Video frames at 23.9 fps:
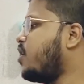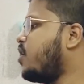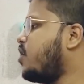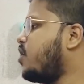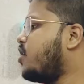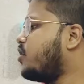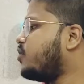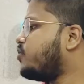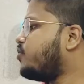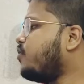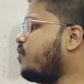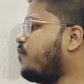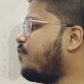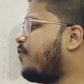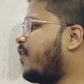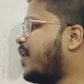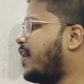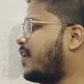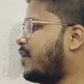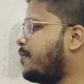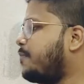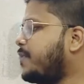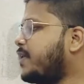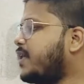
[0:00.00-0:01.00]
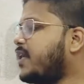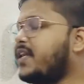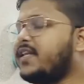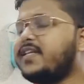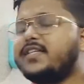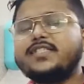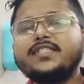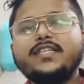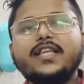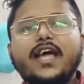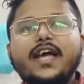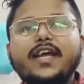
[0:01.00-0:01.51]
So fundamental
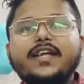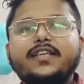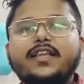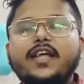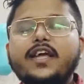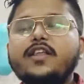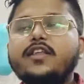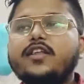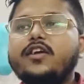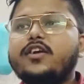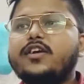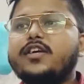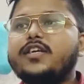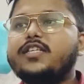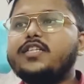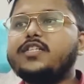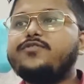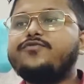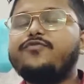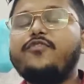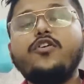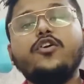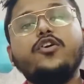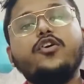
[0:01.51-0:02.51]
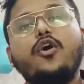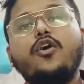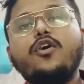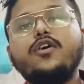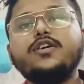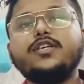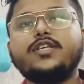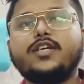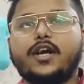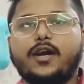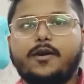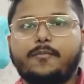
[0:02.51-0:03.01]
is like that, it is for
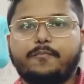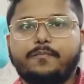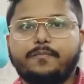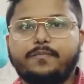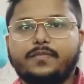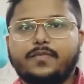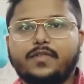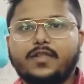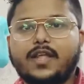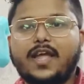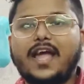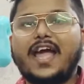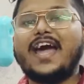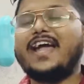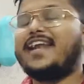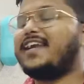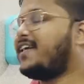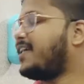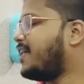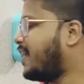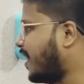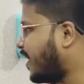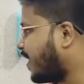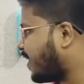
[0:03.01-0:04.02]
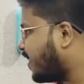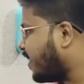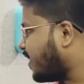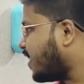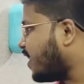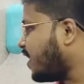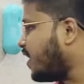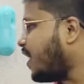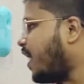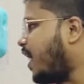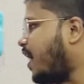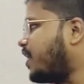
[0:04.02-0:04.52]
long term, and technical
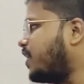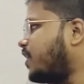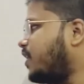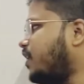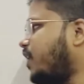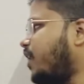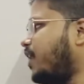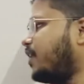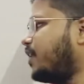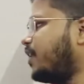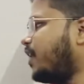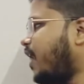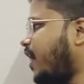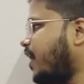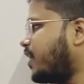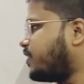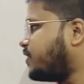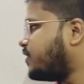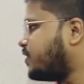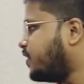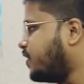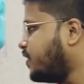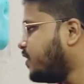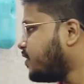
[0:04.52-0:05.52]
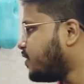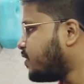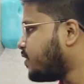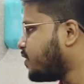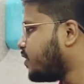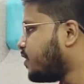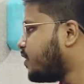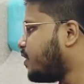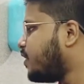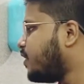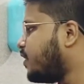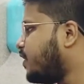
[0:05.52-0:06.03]
analysis
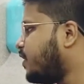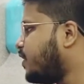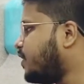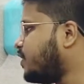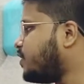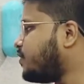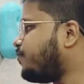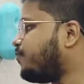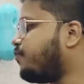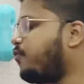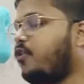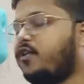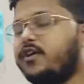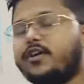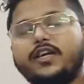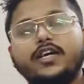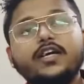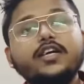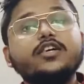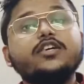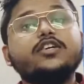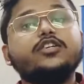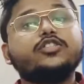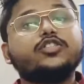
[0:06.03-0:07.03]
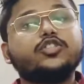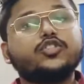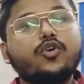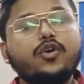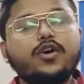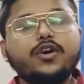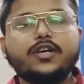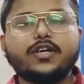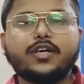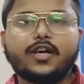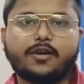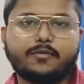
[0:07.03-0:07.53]
is for the
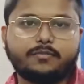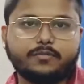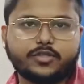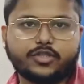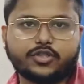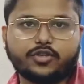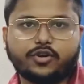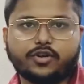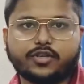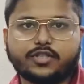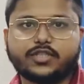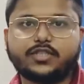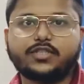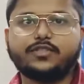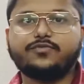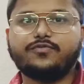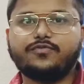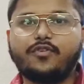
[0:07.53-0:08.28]
short term stocks.